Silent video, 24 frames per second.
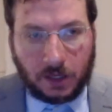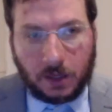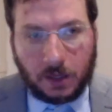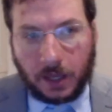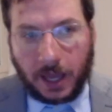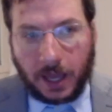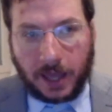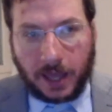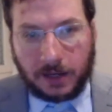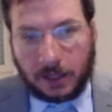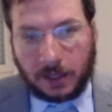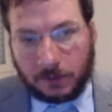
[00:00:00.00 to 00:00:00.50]

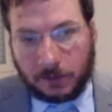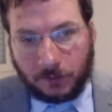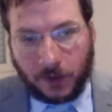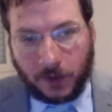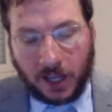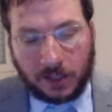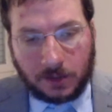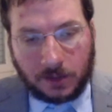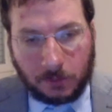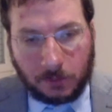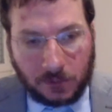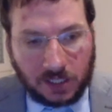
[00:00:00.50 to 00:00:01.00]
And in
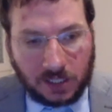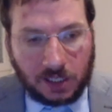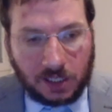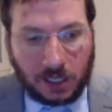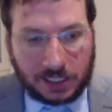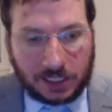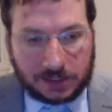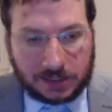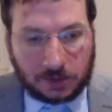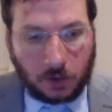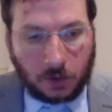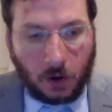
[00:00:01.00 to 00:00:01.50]
fact, the
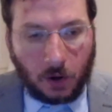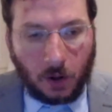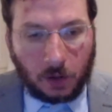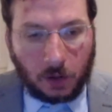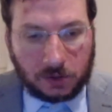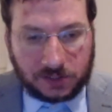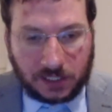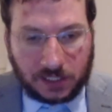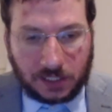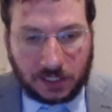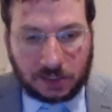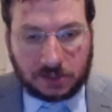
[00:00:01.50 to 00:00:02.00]
BDS call
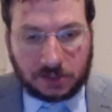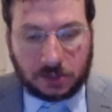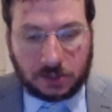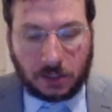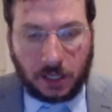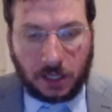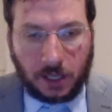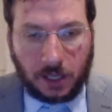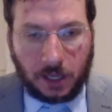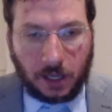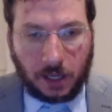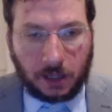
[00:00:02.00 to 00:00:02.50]
says
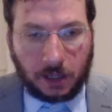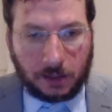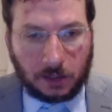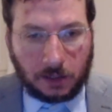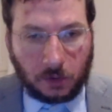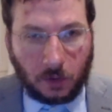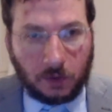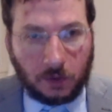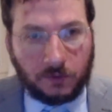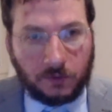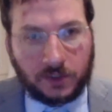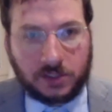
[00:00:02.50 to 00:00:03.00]
that
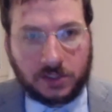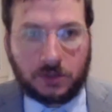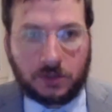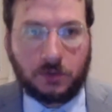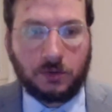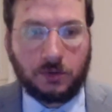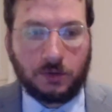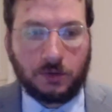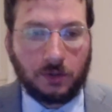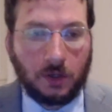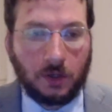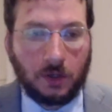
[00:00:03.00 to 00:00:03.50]
all of us
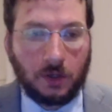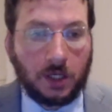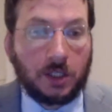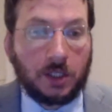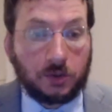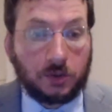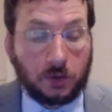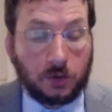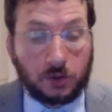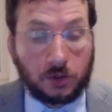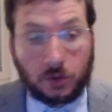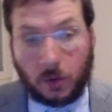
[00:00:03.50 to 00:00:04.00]

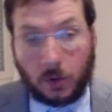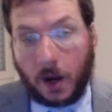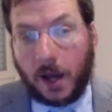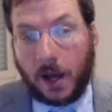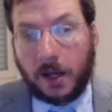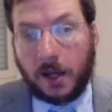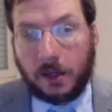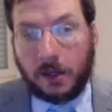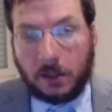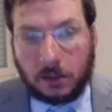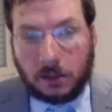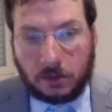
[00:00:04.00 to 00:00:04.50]
should
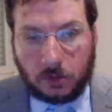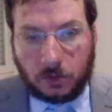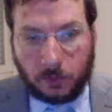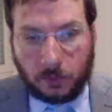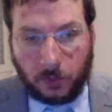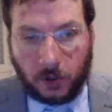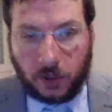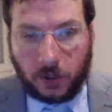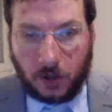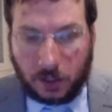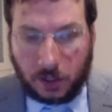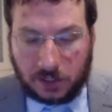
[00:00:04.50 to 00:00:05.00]
try to
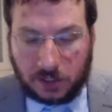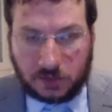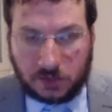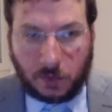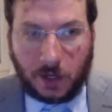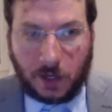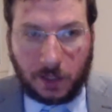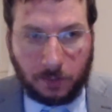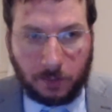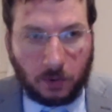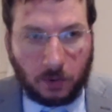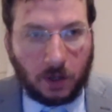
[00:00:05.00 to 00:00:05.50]
boycott
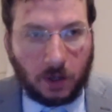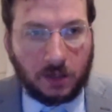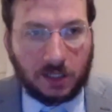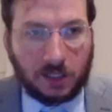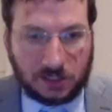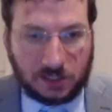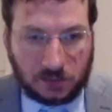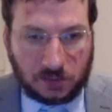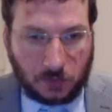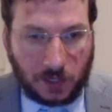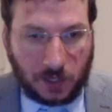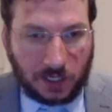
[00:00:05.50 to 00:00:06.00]
Israeli
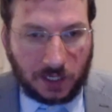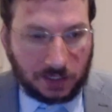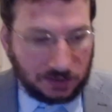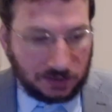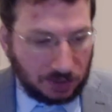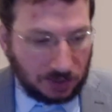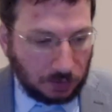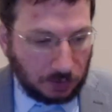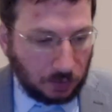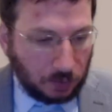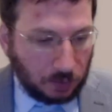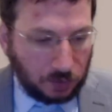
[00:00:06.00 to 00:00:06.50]
products, Israeli
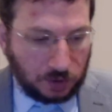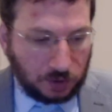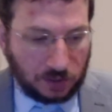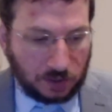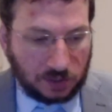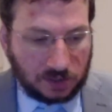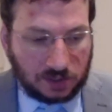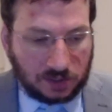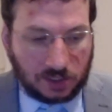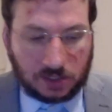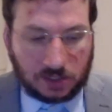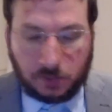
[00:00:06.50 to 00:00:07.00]

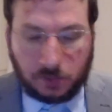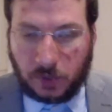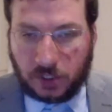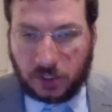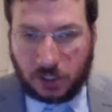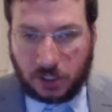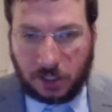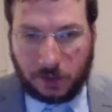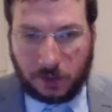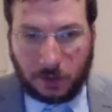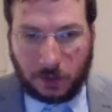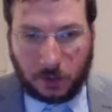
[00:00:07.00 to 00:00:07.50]
institutions,
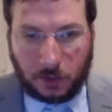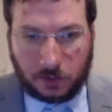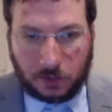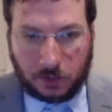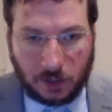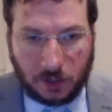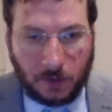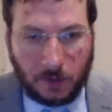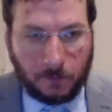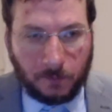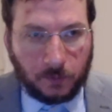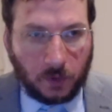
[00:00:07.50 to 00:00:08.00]
especially those
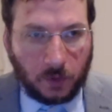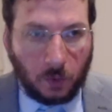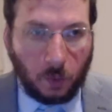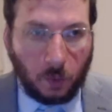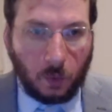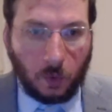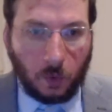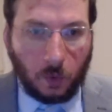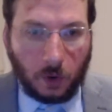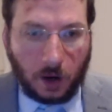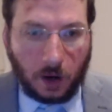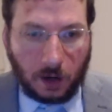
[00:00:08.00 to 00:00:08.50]

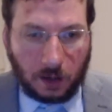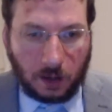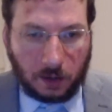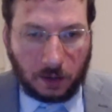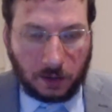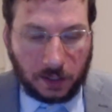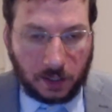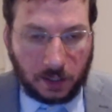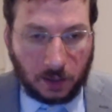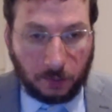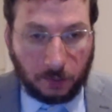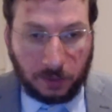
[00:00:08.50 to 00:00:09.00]
who are
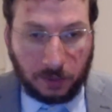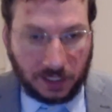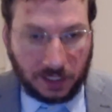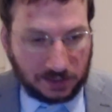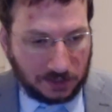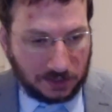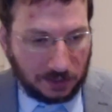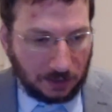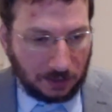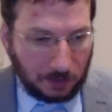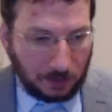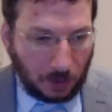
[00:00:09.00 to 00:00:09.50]

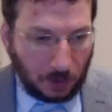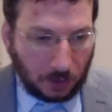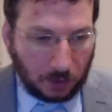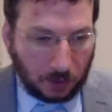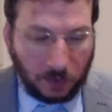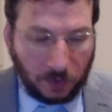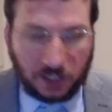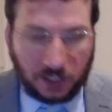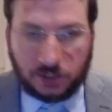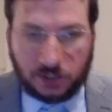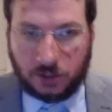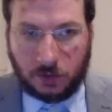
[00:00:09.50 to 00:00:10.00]
complicit in the
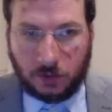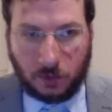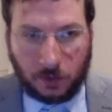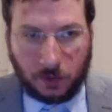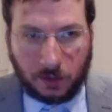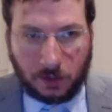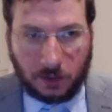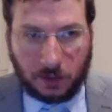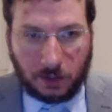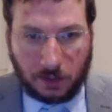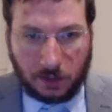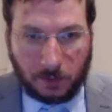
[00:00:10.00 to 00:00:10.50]
occupation or
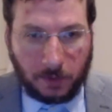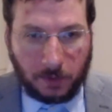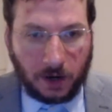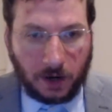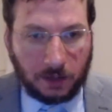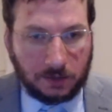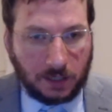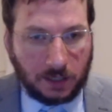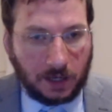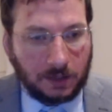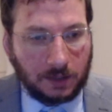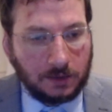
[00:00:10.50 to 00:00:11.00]
in
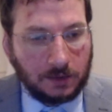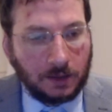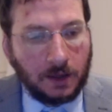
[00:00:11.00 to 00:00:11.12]
apartheid.